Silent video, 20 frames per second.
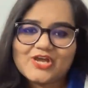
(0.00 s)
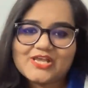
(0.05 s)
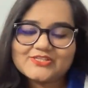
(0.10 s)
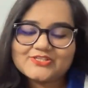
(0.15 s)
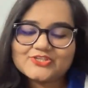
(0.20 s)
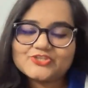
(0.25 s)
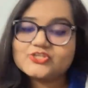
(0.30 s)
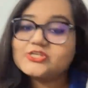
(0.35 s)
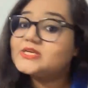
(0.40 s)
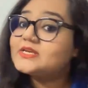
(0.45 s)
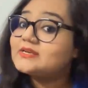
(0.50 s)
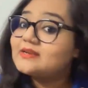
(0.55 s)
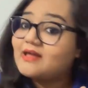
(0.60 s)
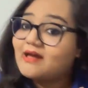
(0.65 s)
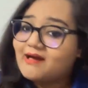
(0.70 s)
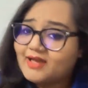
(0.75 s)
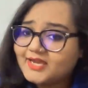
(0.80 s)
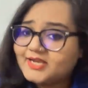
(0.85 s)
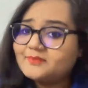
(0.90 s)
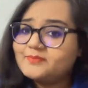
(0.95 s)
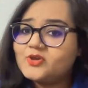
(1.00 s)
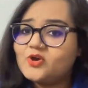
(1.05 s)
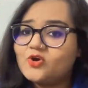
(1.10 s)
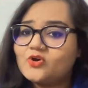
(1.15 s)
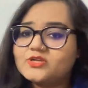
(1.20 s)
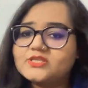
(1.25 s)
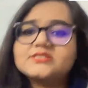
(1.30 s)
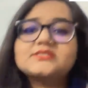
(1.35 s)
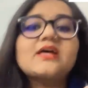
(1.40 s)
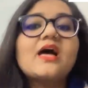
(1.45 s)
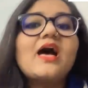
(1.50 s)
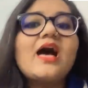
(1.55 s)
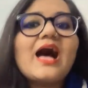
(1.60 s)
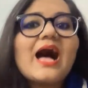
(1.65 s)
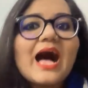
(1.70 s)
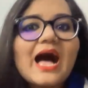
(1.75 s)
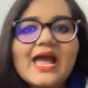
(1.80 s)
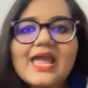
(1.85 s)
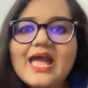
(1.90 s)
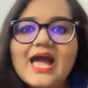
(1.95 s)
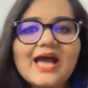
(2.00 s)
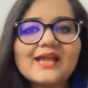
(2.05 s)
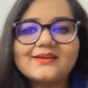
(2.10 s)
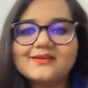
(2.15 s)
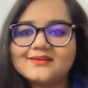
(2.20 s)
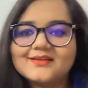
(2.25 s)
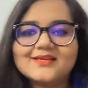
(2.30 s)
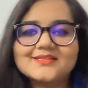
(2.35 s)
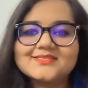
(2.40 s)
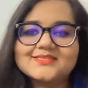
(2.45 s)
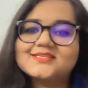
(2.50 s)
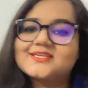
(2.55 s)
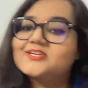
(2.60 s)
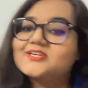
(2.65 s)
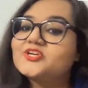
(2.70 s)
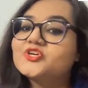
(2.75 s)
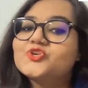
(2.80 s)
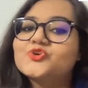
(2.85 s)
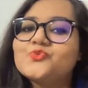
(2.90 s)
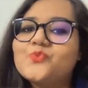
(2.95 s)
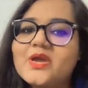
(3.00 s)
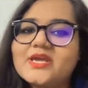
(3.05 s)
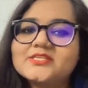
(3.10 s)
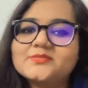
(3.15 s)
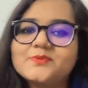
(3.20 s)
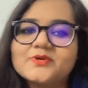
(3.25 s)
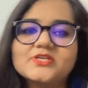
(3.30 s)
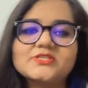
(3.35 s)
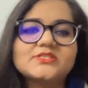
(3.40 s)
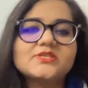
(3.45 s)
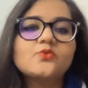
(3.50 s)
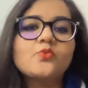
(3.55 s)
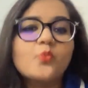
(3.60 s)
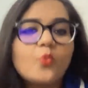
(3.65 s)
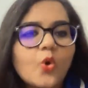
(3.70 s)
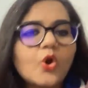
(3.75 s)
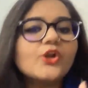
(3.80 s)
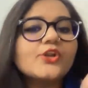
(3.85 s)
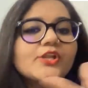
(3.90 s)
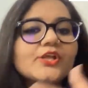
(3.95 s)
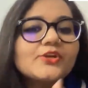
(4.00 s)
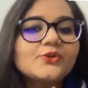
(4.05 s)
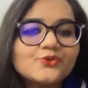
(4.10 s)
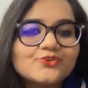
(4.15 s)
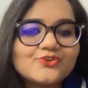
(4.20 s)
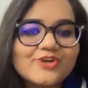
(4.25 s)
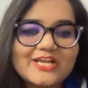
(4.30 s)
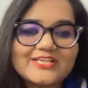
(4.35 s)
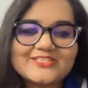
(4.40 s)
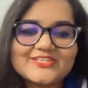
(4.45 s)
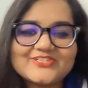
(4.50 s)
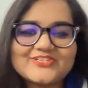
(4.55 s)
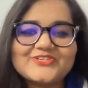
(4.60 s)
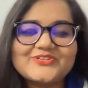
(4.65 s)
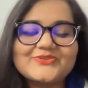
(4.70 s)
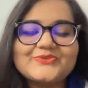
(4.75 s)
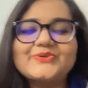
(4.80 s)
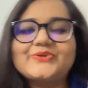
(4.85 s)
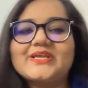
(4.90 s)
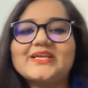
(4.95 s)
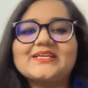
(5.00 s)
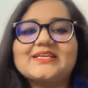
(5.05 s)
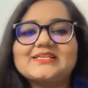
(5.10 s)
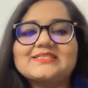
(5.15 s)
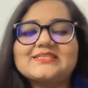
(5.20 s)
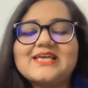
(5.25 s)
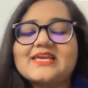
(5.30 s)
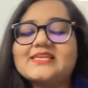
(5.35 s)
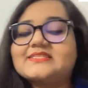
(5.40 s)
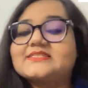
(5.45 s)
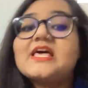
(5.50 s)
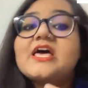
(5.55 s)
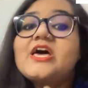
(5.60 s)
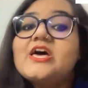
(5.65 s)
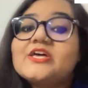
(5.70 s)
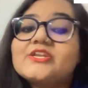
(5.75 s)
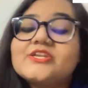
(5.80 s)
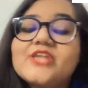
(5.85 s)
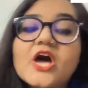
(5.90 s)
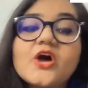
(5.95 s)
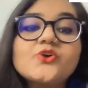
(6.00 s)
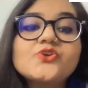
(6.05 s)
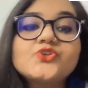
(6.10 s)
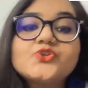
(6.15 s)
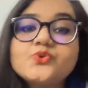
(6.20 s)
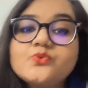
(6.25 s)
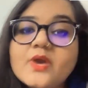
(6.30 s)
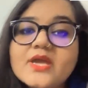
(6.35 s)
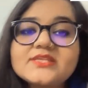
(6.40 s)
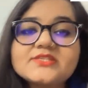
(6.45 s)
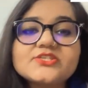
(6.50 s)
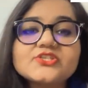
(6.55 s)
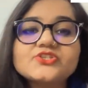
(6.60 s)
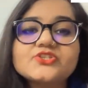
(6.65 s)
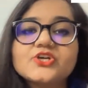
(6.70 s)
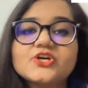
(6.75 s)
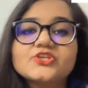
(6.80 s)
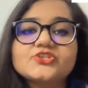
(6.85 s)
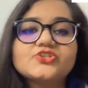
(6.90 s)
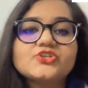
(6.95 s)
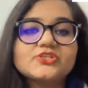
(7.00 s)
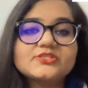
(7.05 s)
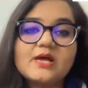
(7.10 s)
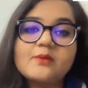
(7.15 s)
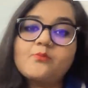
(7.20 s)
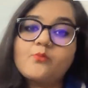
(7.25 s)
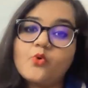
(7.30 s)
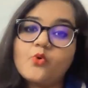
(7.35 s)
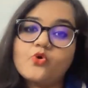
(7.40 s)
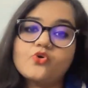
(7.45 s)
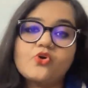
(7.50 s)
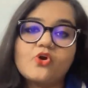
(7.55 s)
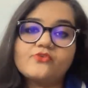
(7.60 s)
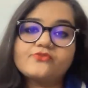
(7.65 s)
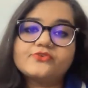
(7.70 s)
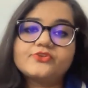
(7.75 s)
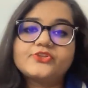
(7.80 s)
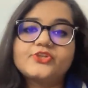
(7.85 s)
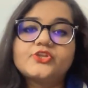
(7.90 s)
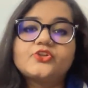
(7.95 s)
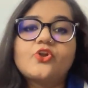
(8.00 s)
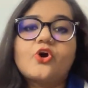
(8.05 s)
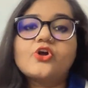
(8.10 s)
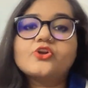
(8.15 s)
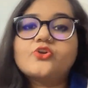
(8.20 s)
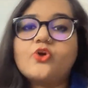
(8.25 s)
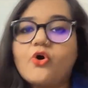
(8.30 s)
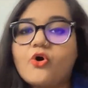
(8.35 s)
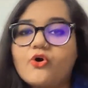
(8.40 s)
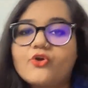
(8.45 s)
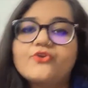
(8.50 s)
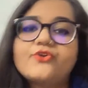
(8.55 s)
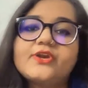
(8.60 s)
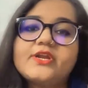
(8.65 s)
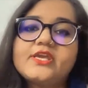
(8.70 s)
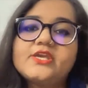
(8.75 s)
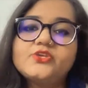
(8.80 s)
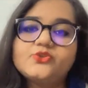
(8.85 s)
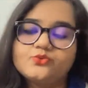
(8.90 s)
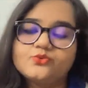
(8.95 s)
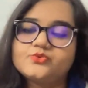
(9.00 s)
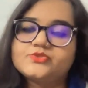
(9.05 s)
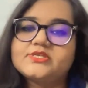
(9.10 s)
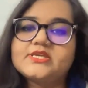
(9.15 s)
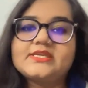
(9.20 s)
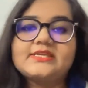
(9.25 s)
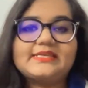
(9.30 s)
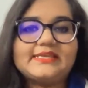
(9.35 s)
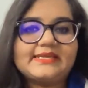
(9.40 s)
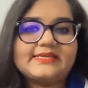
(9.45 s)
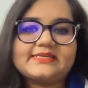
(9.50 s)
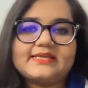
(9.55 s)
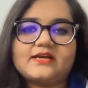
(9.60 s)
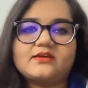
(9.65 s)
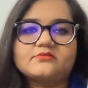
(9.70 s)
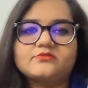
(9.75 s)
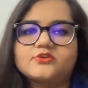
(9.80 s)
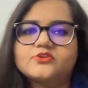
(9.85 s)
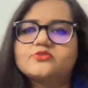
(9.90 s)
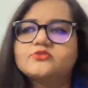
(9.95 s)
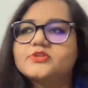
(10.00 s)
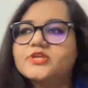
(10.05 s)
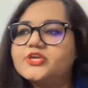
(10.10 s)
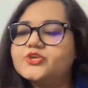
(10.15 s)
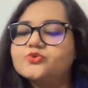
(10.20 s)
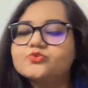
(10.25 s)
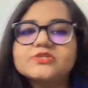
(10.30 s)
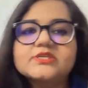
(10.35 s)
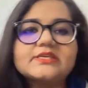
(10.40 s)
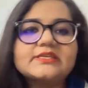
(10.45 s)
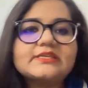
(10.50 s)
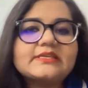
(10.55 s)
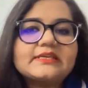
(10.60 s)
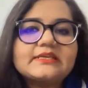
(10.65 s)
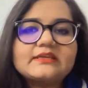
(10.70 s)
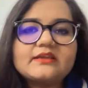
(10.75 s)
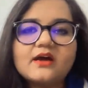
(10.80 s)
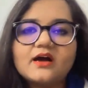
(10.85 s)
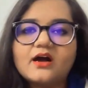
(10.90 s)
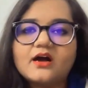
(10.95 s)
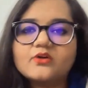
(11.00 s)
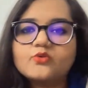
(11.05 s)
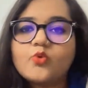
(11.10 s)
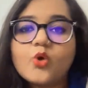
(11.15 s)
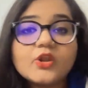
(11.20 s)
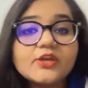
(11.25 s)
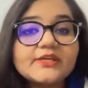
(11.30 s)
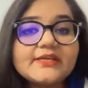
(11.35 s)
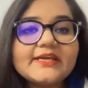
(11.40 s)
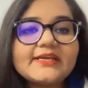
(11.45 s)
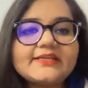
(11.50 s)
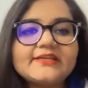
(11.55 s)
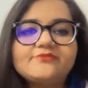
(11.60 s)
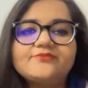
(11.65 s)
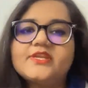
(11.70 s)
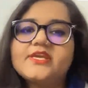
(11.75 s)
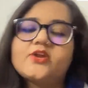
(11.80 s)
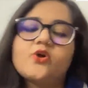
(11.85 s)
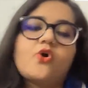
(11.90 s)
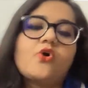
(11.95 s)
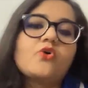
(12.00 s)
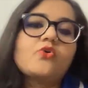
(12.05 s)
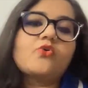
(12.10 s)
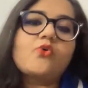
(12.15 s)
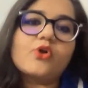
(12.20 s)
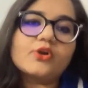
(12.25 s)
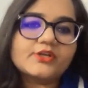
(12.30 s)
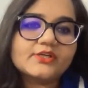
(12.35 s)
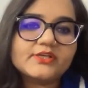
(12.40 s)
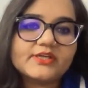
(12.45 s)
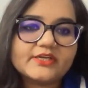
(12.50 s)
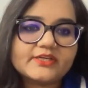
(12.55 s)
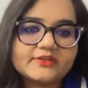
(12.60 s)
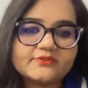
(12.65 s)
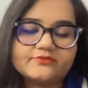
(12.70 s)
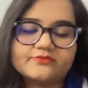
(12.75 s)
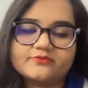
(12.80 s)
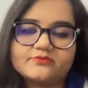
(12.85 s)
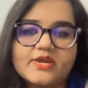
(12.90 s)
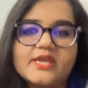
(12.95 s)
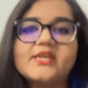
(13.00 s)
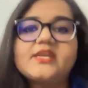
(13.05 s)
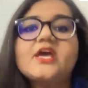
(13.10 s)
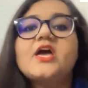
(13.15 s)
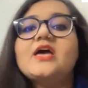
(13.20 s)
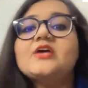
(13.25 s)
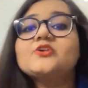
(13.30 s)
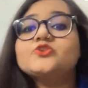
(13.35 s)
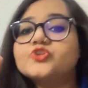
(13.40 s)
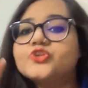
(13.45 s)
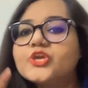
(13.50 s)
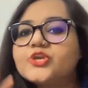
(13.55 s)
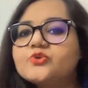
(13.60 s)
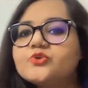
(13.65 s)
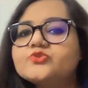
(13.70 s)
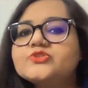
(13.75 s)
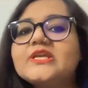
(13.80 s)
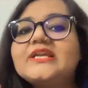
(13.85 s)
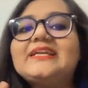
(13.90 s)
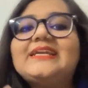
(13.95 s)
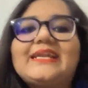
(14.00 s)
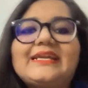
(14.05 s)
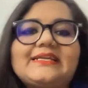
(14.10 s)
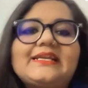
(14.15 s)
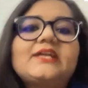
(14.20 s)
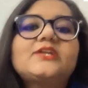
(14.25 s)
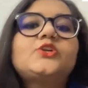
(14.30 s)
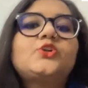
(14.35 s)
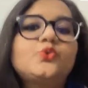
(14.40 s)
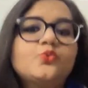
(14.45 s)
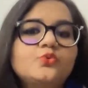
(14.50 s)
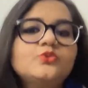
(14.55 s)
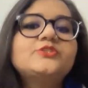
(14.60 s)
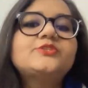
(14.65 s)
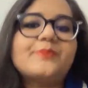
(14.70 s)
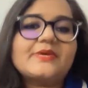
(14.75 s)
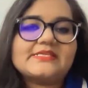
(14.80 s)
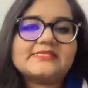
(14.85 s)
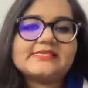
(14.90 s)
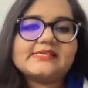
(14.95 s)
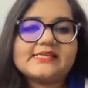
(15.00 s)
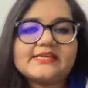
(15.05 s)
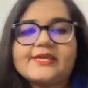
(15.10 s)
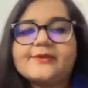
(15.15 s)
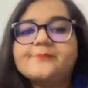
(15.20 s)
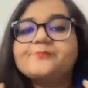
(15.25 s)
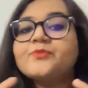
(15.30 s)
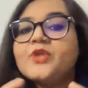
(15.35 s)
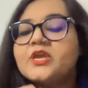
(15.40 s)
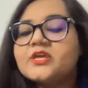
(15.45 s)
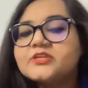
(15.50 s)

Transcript: transition, and I'll be honest, I hadn't considered a UX person wanting to transition into data science. Now, UX researchers are more often than not already using data. They're using it in qualitatively or quantitative, right? So they're using data tools basically.